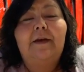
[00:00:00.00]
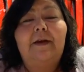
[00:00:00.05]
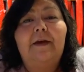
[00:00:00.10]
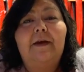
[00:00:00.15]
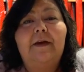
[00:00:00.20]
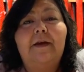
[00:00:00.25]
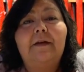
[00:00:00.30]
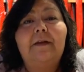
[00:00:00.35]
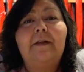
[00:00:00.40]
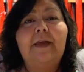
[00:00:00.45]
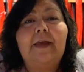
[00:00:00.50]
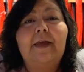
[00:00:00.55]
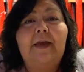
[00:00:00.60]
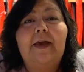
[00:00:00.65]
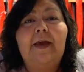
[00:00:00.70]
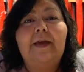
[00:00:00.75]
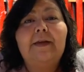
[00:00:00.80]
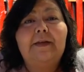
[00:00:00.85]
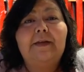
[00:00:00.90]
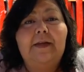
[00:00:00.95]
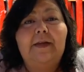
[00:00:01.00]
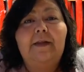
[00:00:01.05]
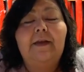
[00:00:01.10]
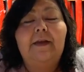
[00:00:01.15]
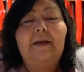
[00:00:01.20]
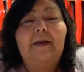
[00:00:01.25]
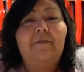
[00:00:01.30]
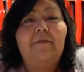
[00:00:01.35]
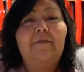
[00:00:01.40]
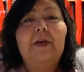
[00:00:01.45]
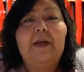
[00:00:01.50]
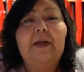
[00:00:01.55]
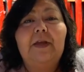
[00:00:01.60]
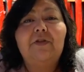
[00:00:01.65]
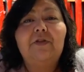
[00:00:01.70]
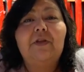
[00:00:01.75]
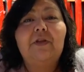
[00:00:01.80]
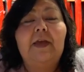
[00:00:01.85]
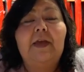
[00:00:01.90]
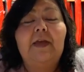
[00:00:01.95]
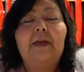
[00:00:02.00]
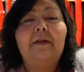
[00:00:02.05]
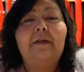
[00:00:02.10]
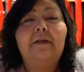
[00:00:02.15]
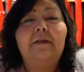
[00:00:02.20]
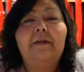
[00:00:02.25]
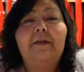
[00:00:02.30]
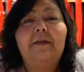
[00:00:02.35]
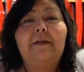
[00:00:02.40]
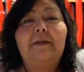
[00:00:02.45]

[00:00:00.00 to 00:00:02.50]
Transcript: Tlingit Haida delegate for Ketchikan.